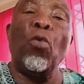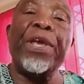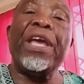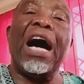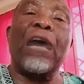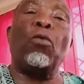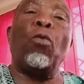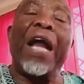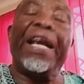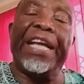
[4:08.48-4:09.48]
We are
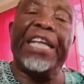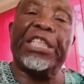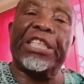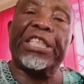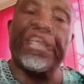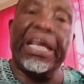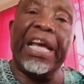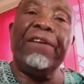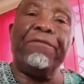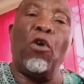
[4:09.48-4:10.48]
one nation.
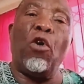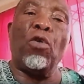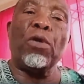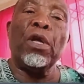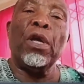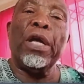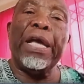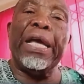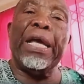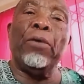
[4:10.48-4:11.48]
Therefore,
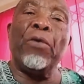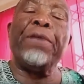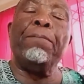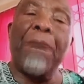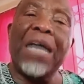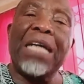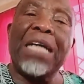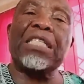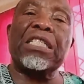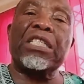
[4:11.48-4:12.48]
uh, we
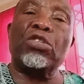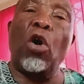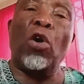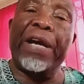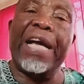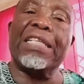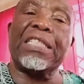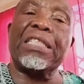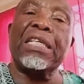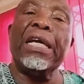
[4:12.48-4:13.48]
must
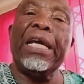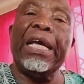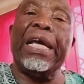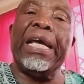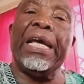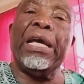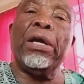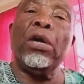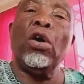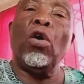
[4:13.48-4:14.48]
recognize
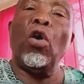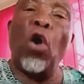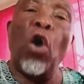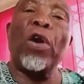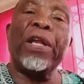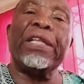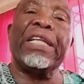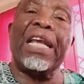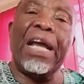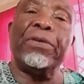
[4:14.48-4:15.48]
uh, all
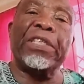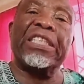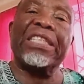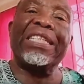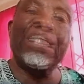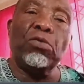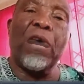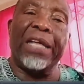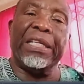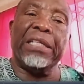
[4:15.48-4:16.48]
the languages
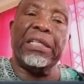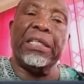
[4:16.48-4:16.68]
equally.